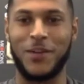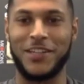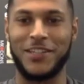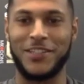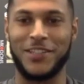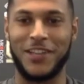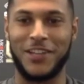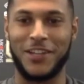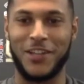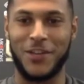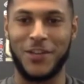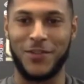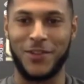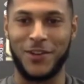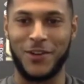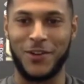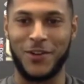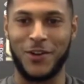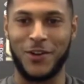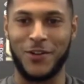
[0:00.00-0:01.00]
gets turned over
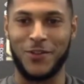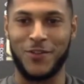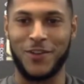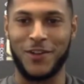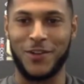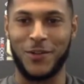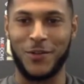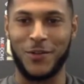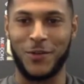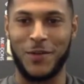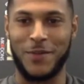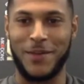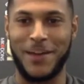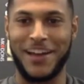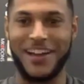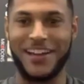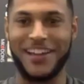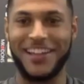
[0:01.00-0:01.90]
and I've got to run all the way back.